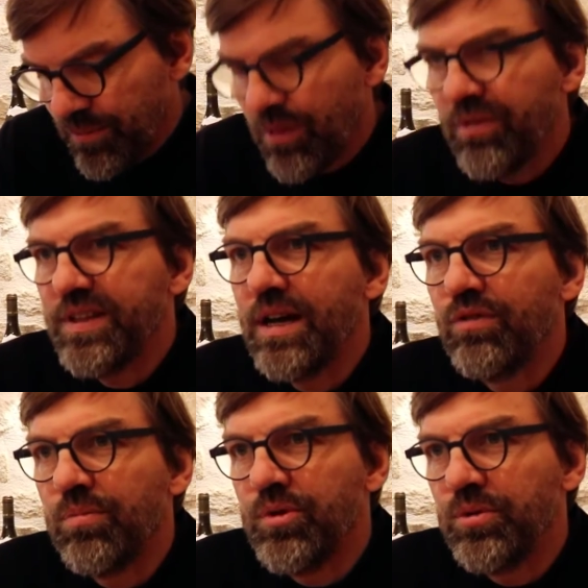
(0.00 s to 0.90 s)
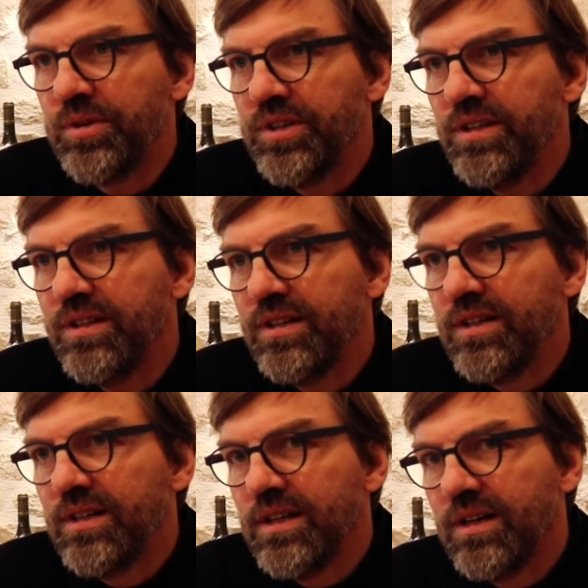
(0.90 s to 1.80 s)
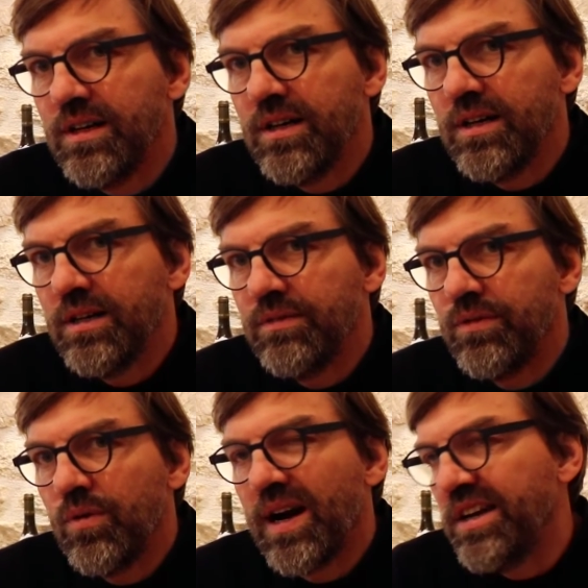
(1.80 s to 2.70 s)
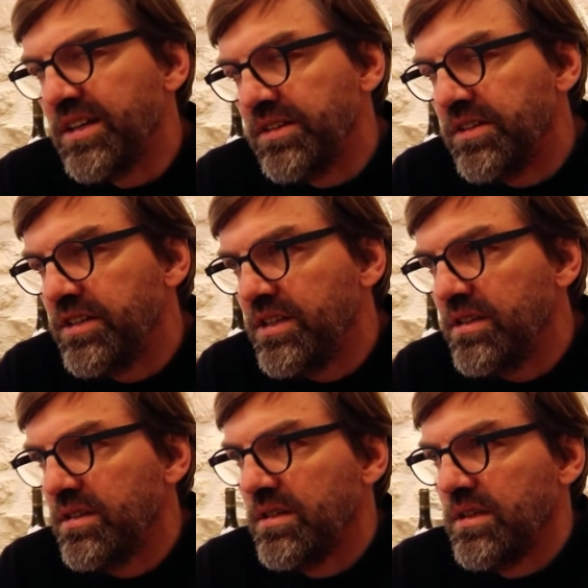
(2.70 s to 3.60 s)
For purity, for identity,